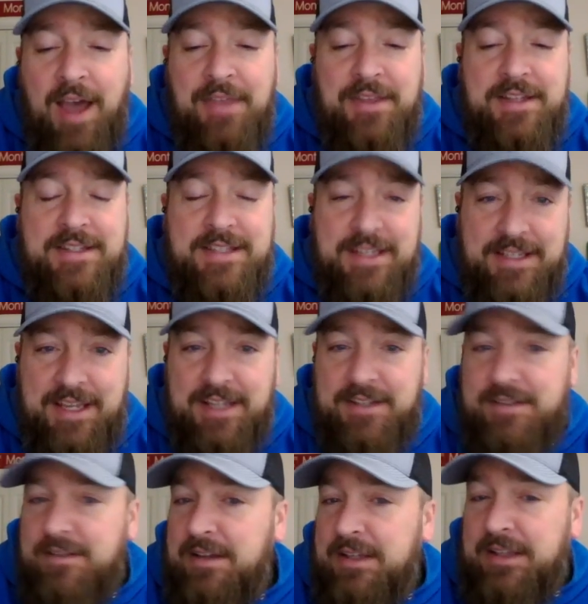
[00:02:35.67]
They did
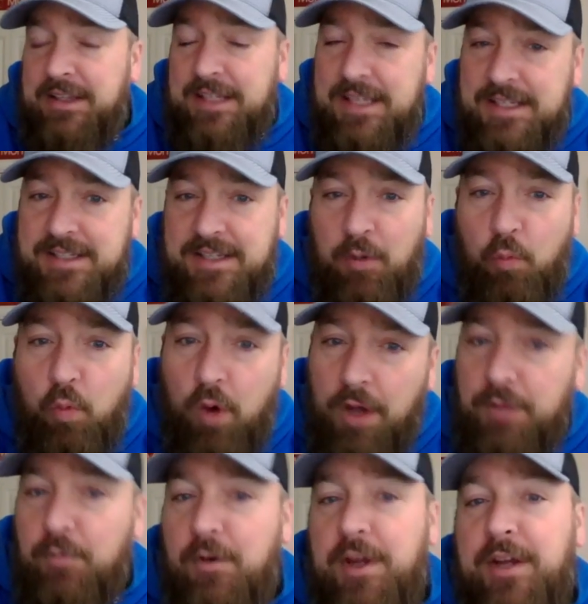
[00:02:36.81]
get at least a
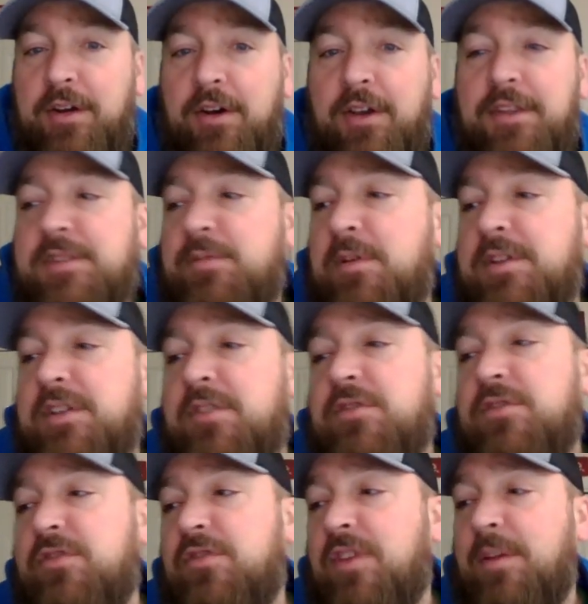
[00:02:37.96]
1 win on this West
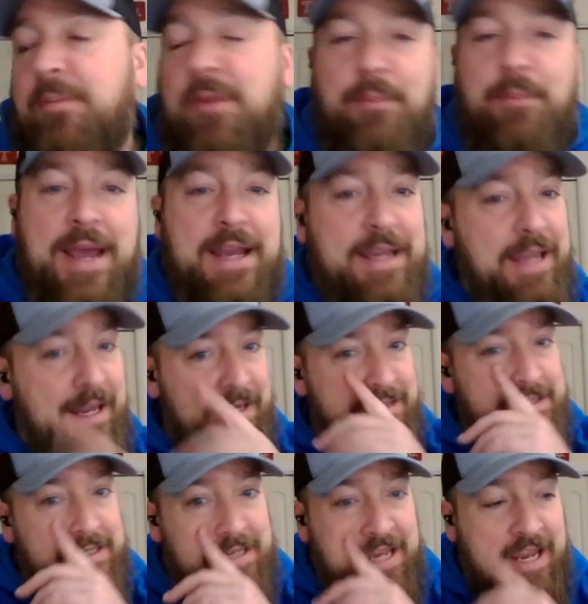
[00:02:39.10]
Coast trip. They're back at it
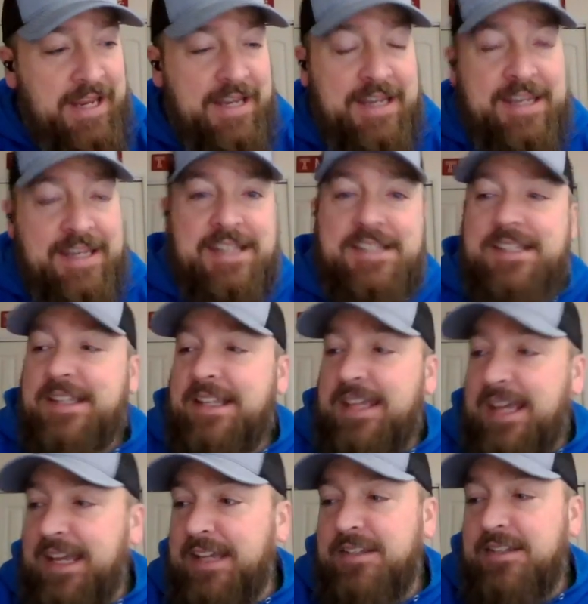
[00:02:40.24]
today against the
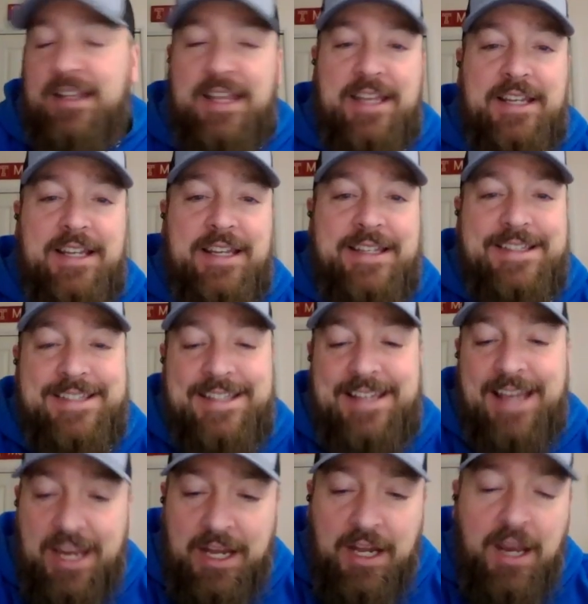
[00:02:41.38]
Kings late night
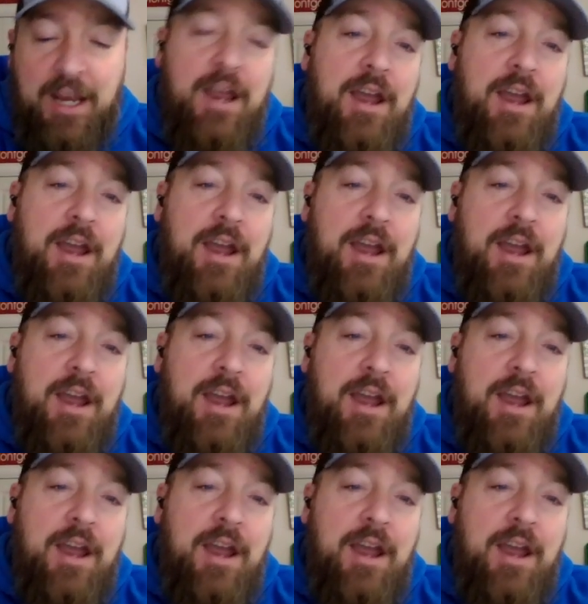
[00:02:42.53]
tonight.